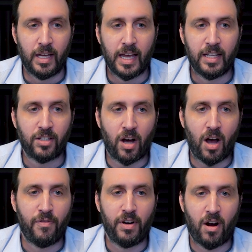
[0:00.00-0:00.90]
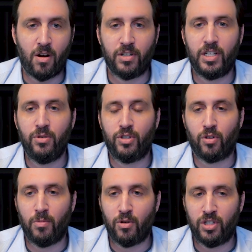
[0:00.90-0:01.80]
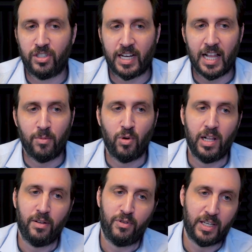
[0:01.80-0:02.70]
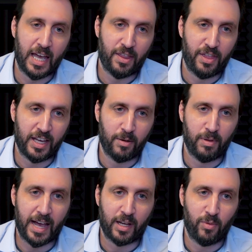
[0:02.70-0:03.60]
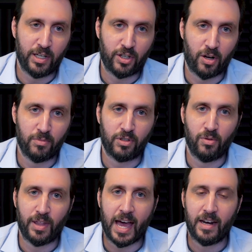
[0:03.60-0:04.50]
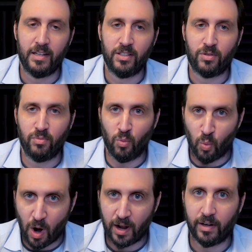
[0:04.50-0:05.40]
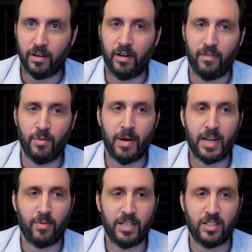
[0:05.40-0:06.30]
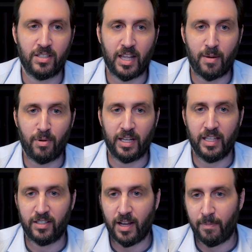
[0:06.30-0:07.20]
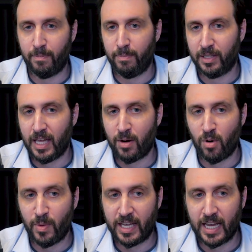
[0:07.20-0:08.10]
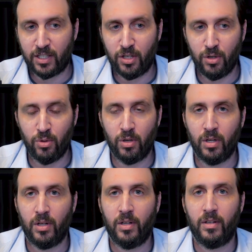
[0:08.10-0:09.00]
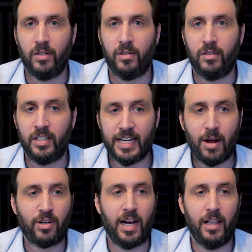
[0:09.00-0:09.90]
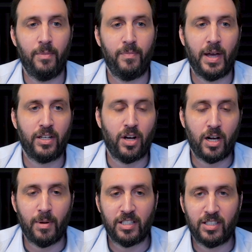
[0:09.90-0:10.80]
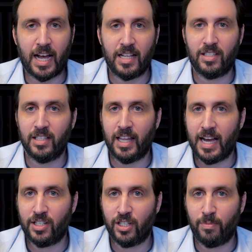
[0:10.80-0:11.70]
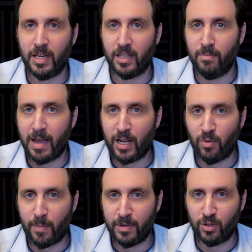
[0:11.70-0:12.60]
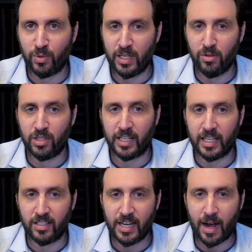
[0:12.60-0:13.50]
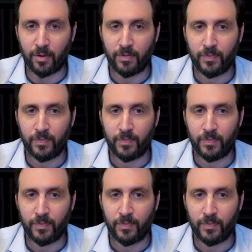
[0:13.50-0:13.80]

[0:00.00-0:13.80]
It's often hard to use your emotions column well if you can't think in black and white terms. So that is one of the many reasons that I'm bringing this up. But then when we get to the doubt column, I talk about science and logic being the main weapons we used against doubt.